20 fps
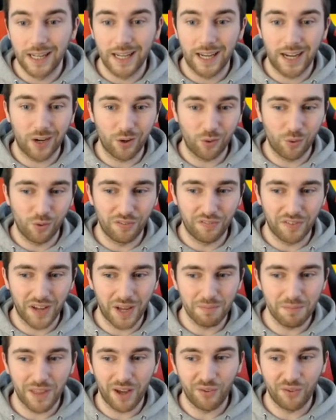and Hall of
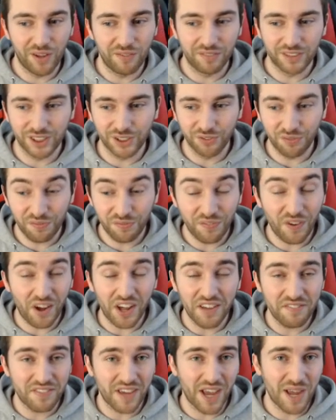Fame. That will leave us just
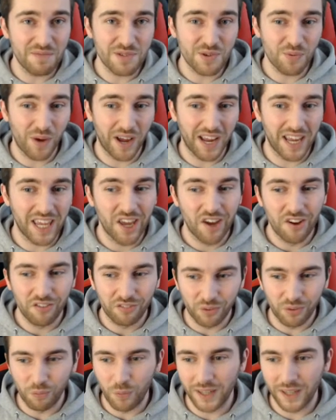five games away
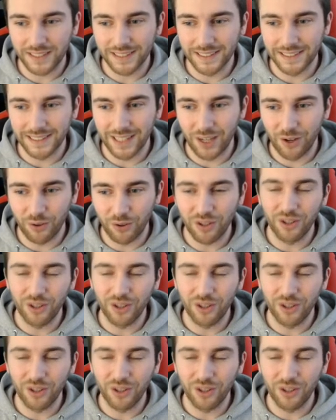from Wes Unseld,